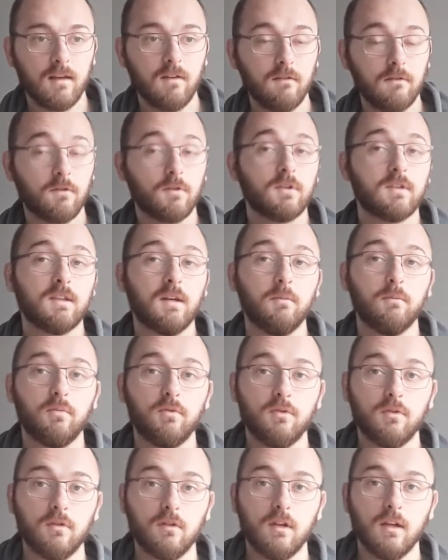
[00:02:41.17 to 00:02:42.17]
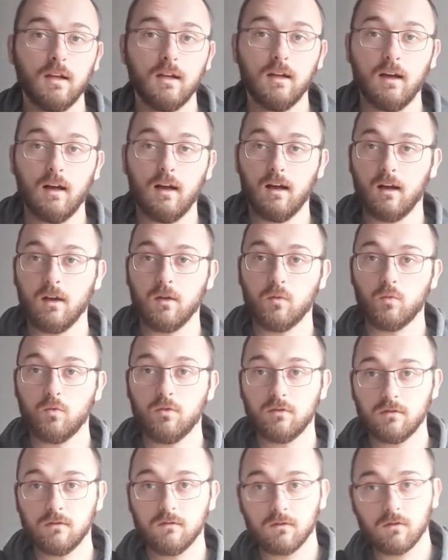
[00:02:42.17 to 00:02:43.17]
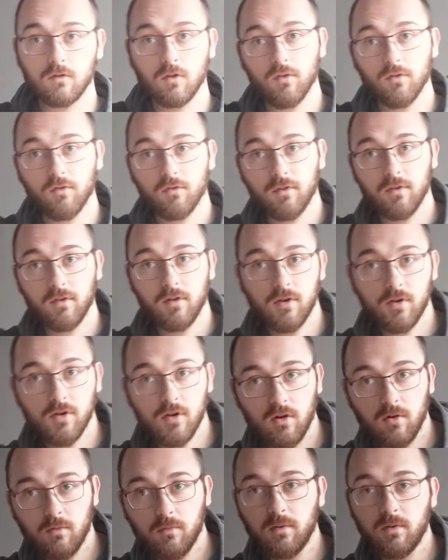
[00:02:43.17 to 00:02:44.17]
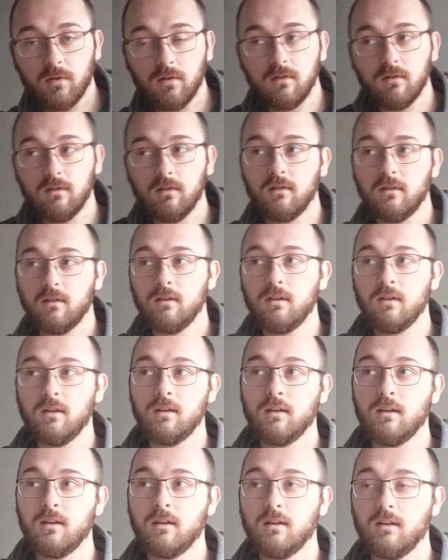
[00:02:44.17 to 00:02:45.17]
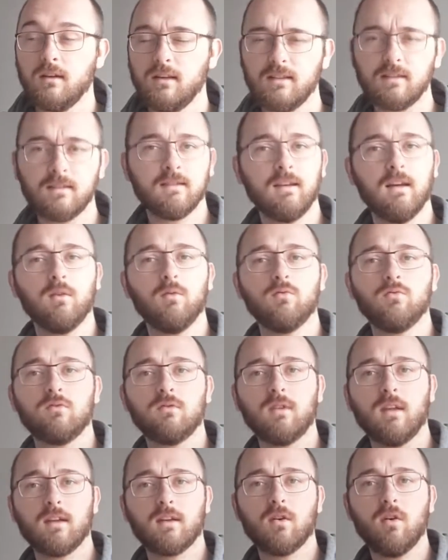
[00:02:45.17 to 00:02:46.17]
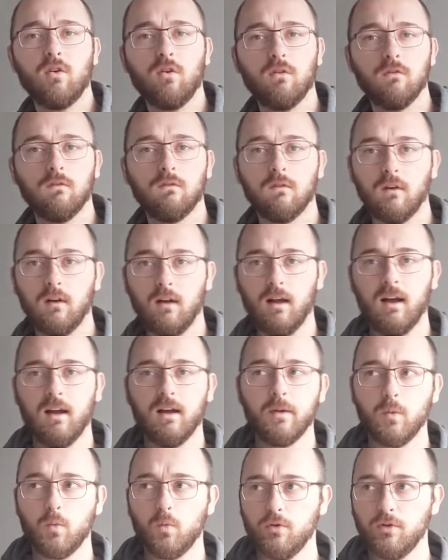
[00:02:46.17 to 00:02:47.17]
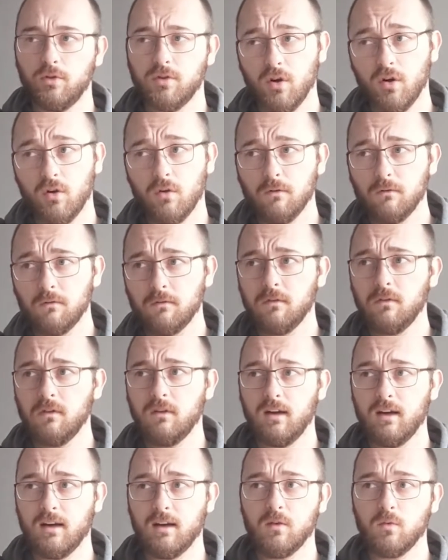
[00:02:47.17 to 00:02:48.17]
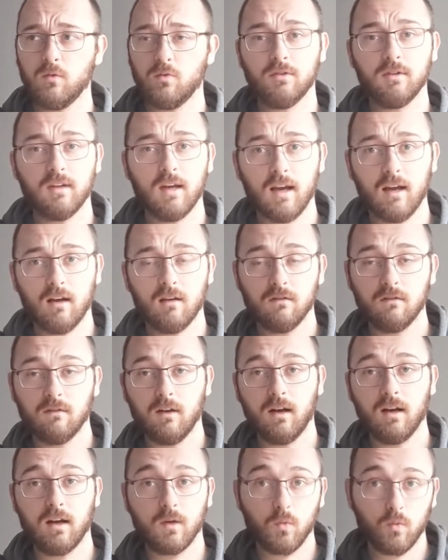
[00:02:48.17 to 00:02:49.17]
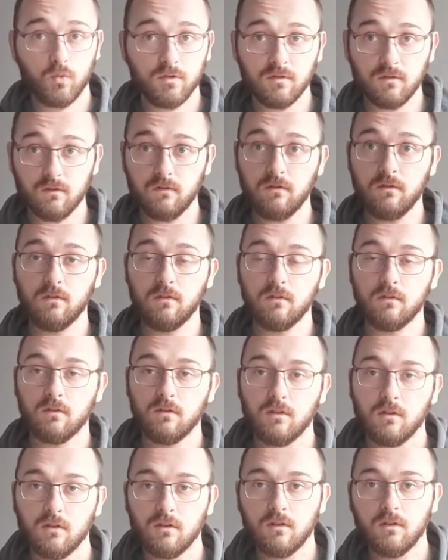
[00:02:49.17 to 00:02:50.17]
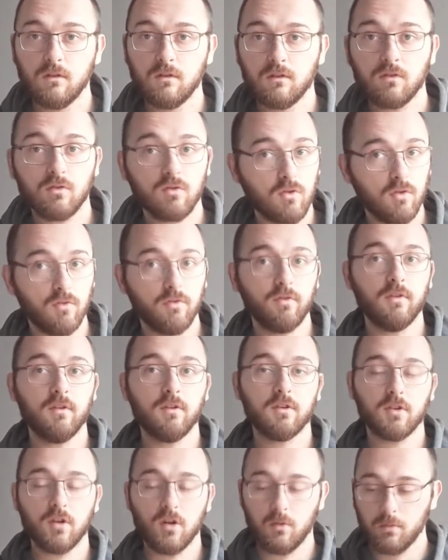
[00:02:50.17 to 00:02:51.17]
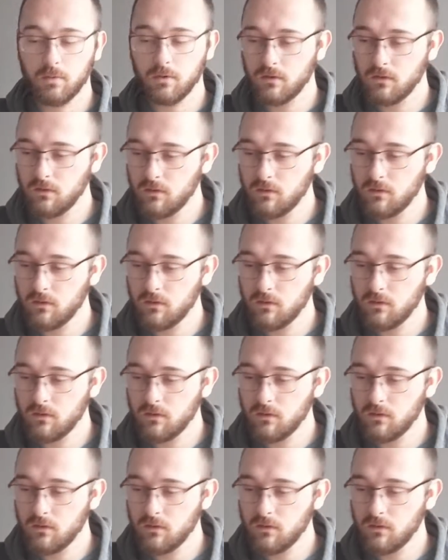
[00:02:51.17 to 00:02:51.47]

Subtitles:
For example, "I would have gone to the shop." It sounds like of. I would of, I would have, I would have gone to the shop.